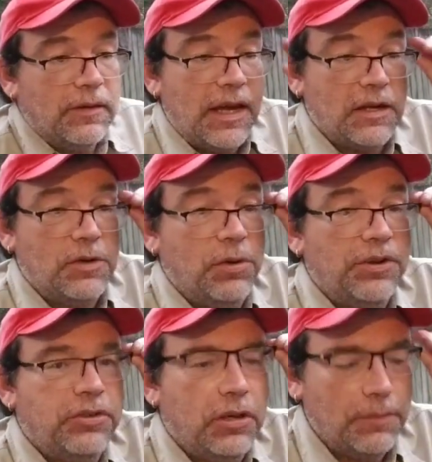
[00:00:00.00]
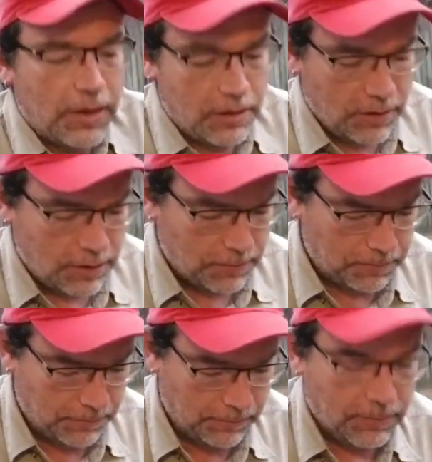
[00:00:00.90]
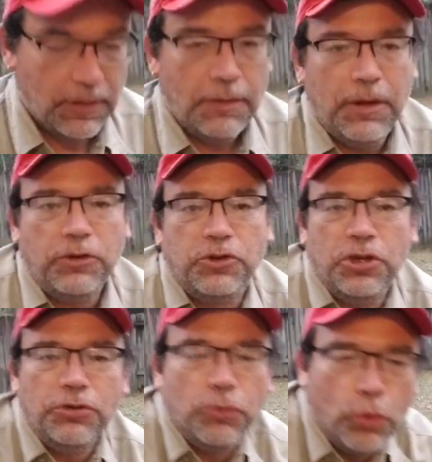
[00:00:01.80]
I had a question about church